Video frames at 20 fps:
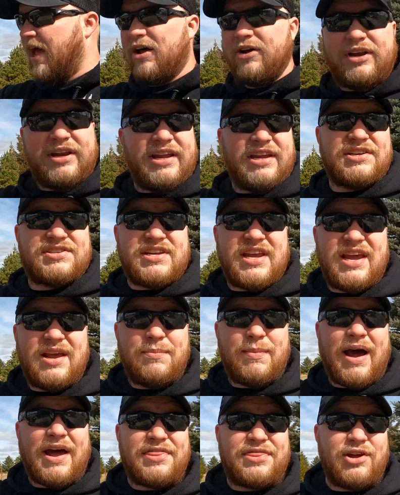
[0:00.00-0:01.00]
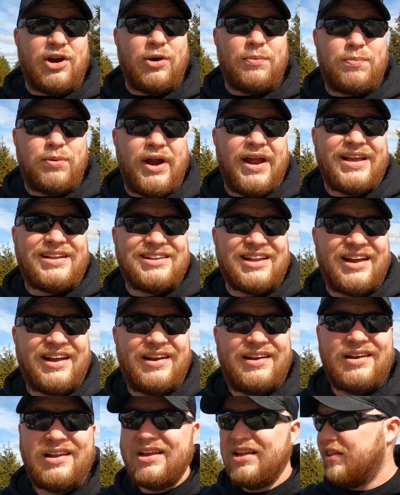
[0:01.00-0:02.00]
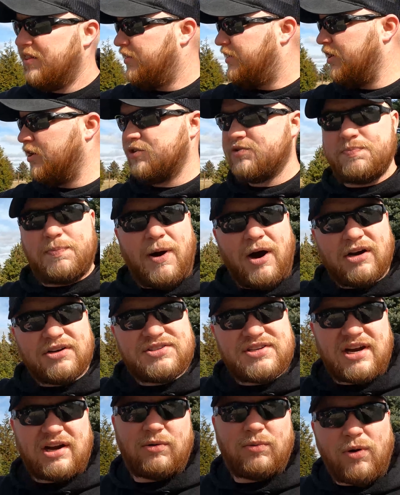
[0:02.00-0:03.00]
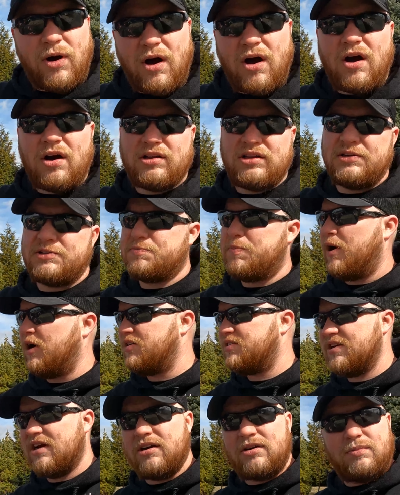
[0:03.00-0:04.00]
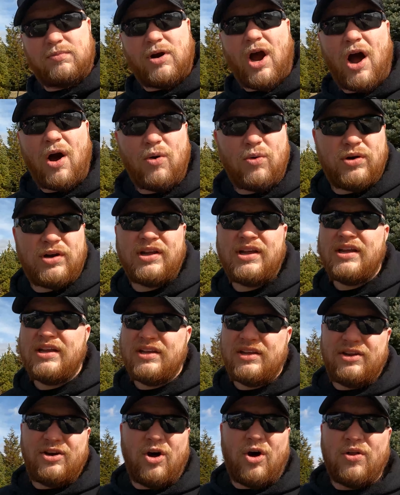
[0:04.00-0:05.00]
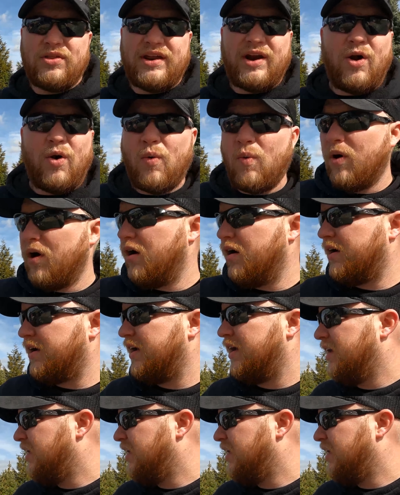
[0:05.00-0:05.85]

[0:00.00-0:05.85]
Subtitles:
LEDs in my third brake light, there's parts that are wrong, there's parts that are out, you know, they don't work.